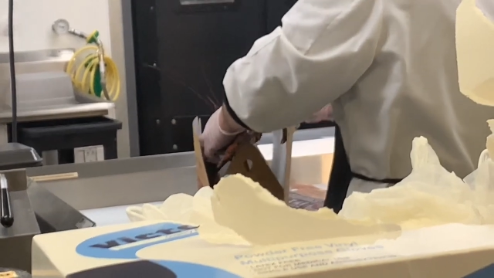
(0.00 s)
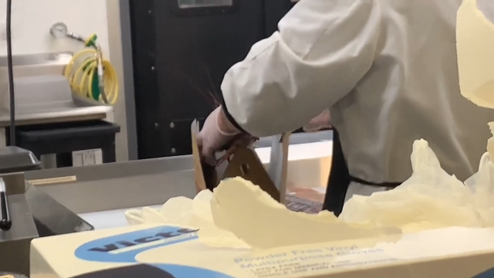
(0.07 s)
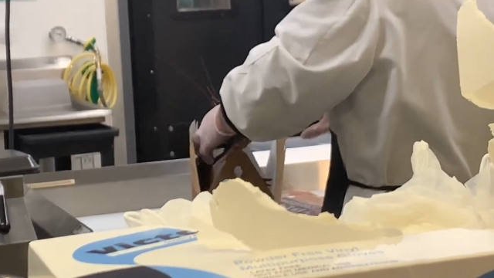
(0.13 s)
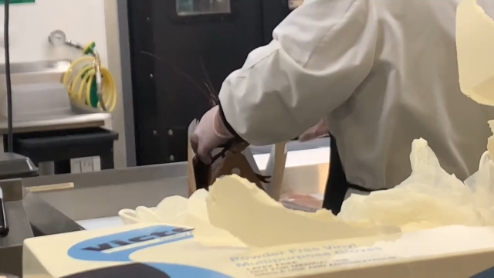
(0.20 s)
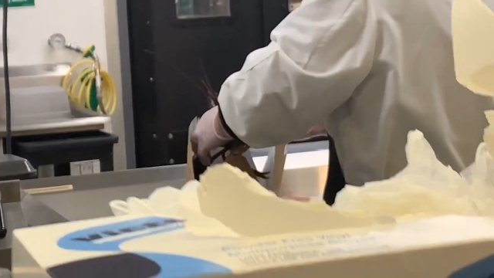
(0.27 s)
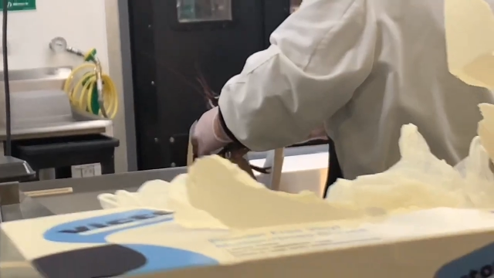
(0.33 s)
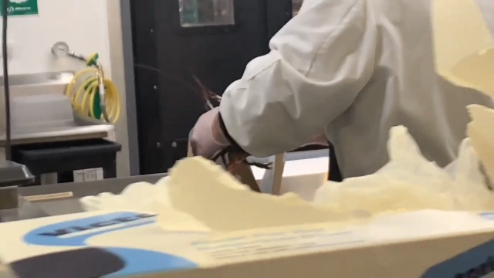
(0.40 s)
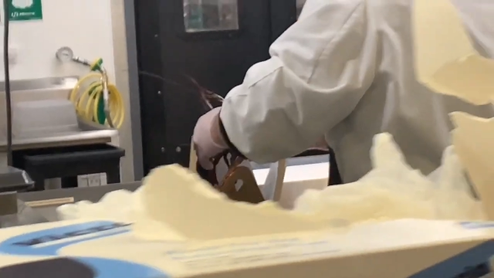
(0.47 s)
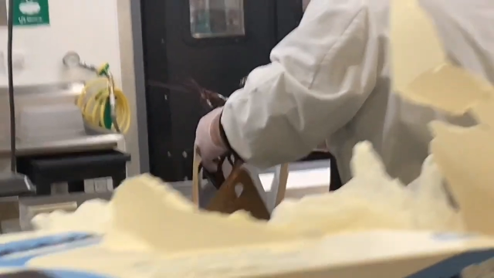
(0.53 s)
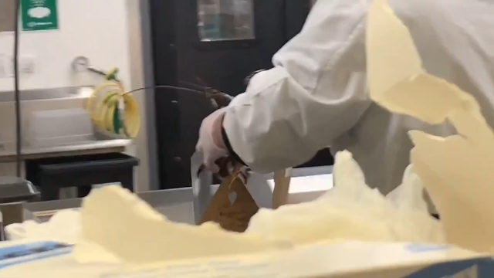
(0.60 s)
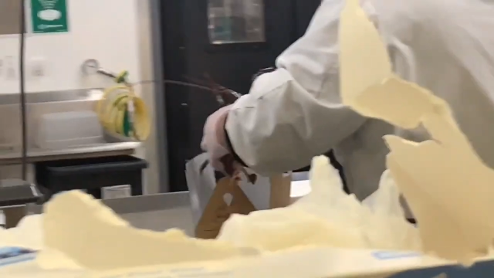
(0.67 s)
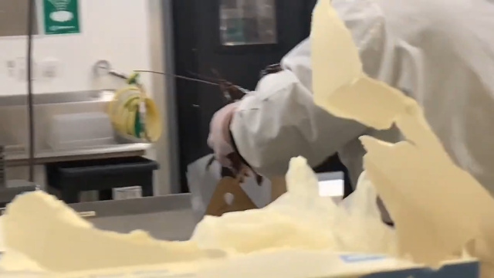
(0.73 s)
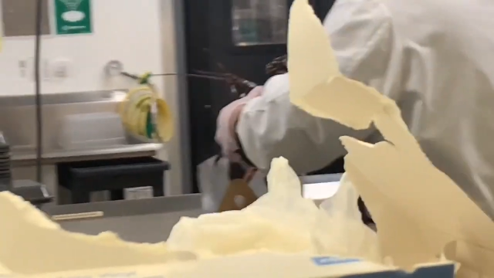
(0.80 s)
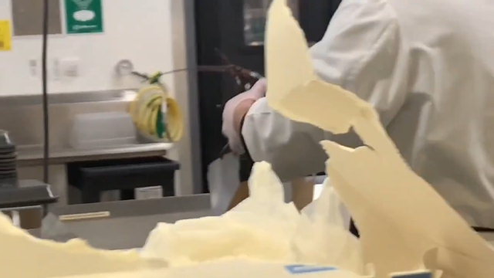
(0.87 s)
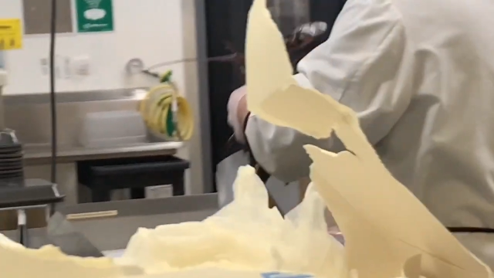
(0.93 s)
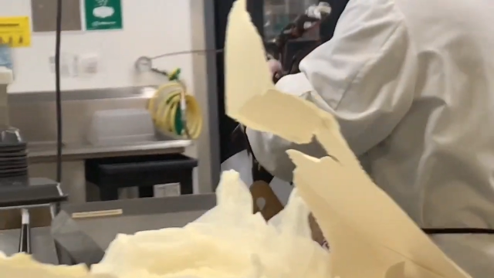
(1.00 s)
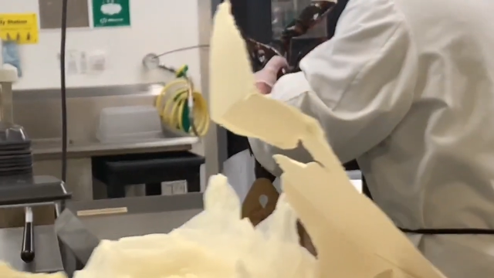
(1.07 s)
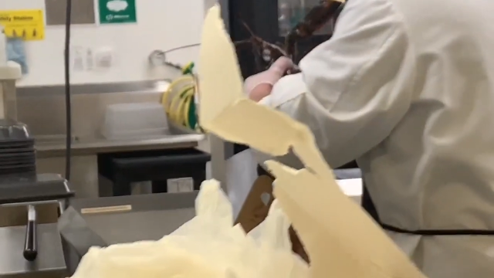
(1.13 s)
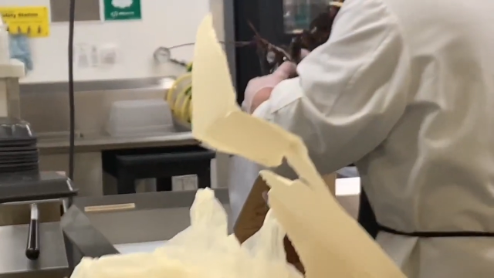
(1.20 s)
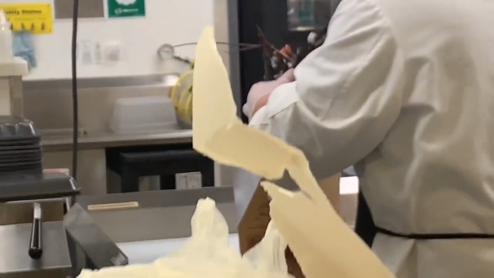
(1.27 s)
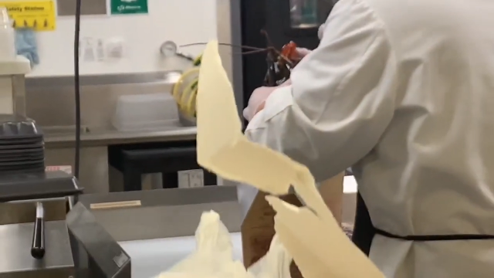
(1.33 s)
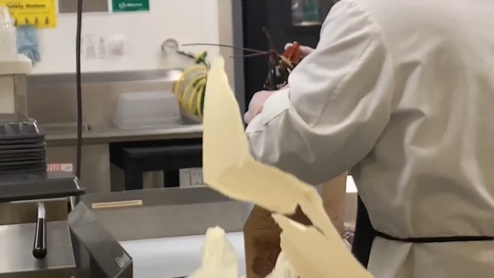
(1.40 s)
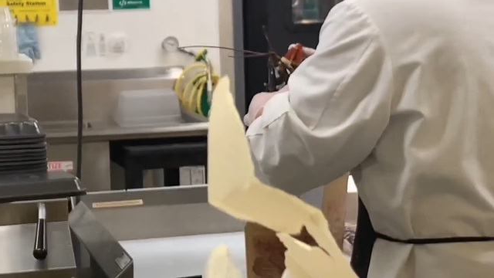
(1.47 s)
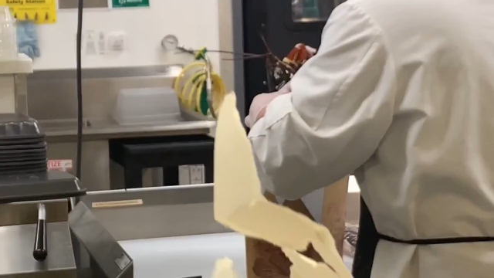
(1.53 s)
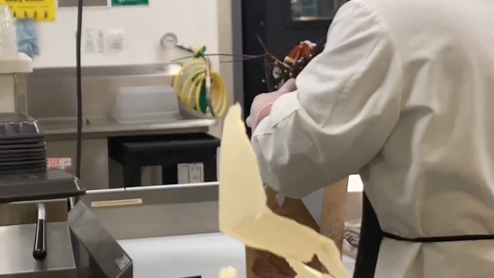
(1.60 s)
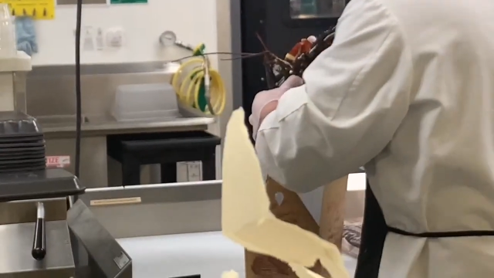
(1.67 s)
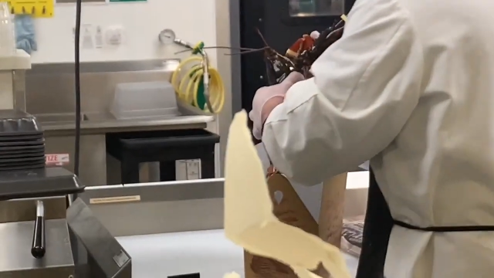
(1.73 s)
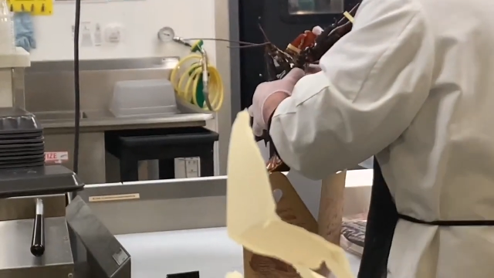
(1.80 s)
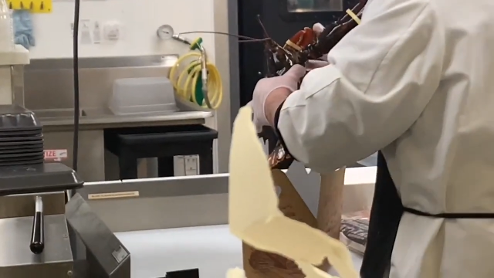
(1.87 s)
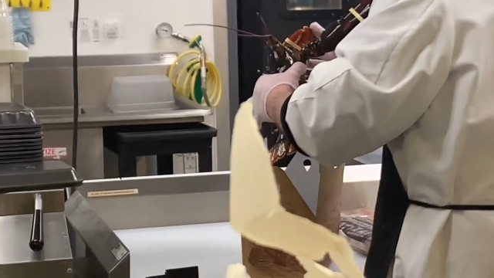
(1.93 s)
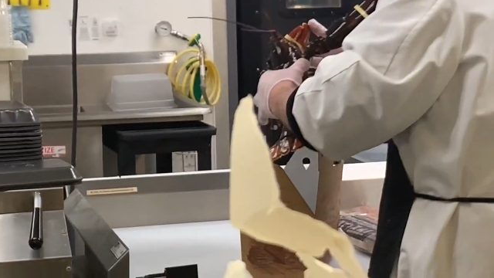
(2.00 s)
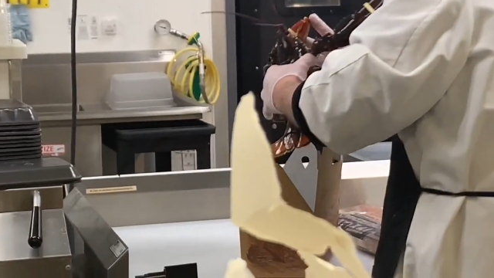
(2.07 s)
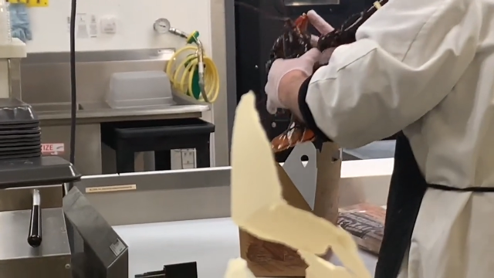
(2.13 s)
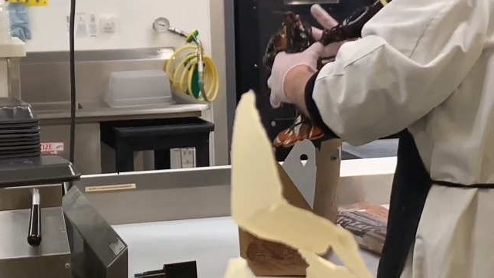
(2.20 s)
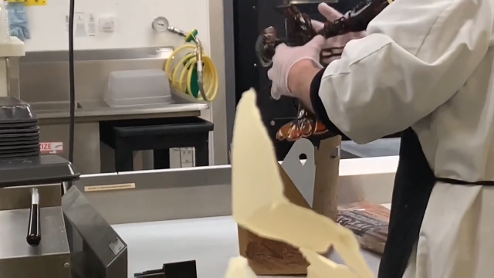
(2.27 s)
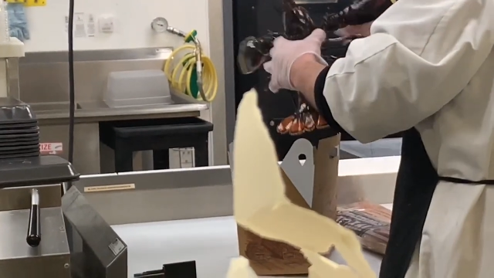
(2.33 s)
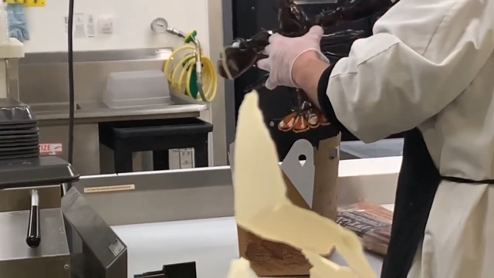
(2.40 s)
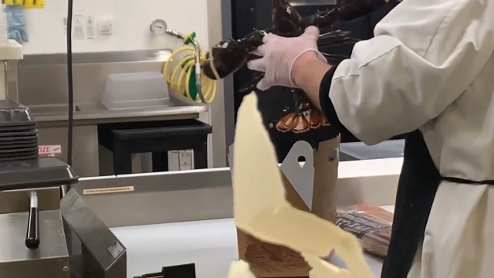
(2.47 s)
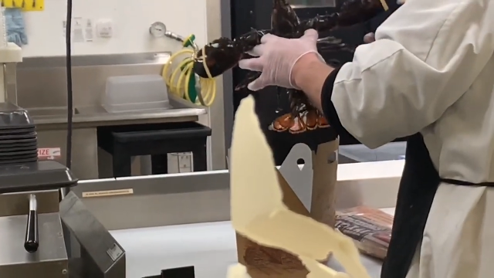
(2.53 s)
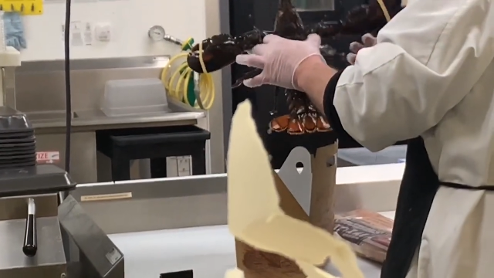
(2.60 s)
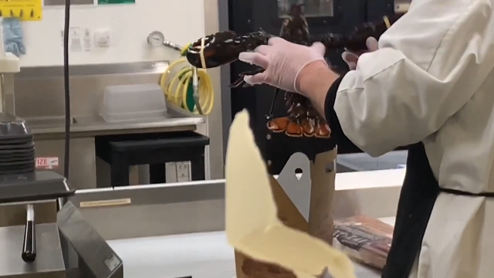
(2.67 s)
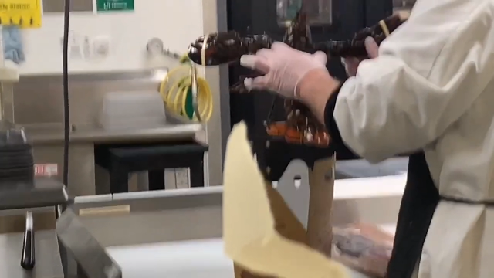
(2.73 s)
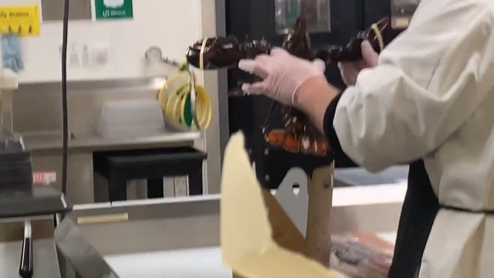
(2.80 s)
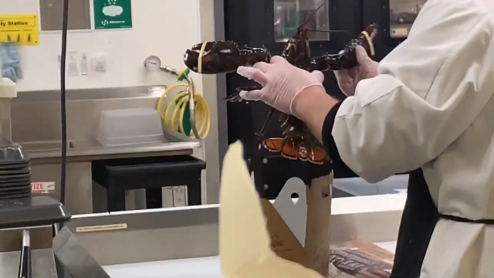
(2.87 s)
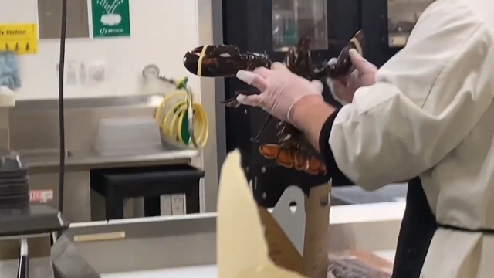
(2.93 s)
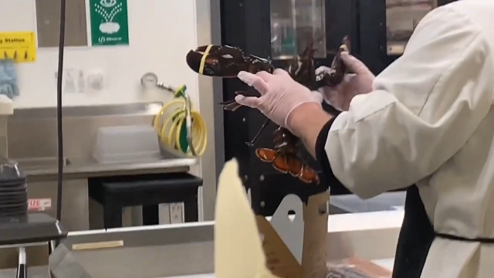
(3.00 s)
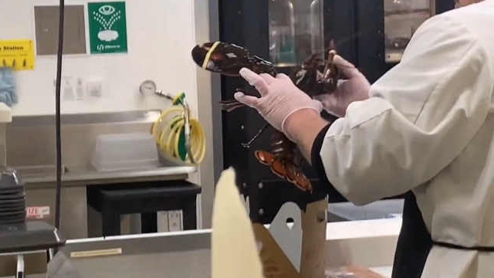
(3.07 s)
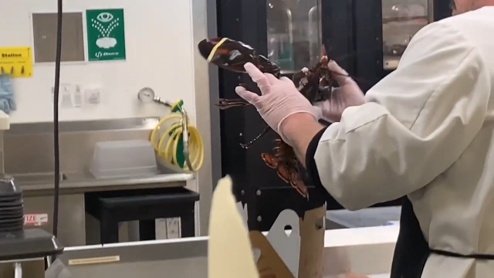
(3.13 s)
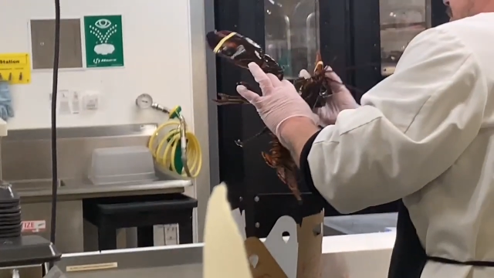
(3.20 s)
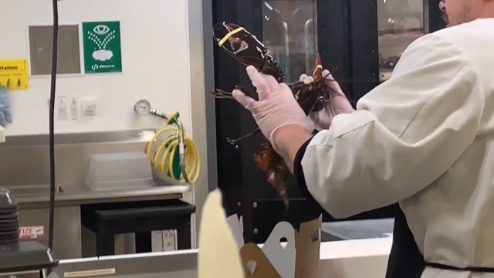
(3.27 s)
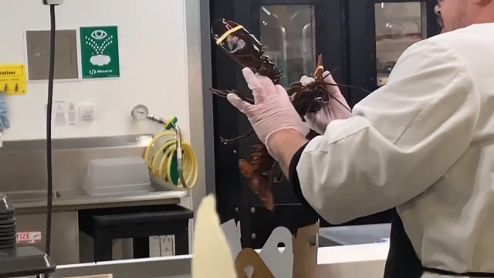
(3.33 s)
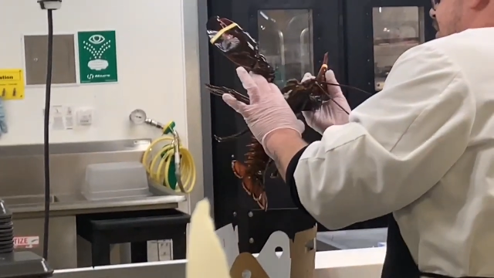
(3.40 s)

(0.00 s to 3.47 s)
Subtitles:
[unreadable: no face in view]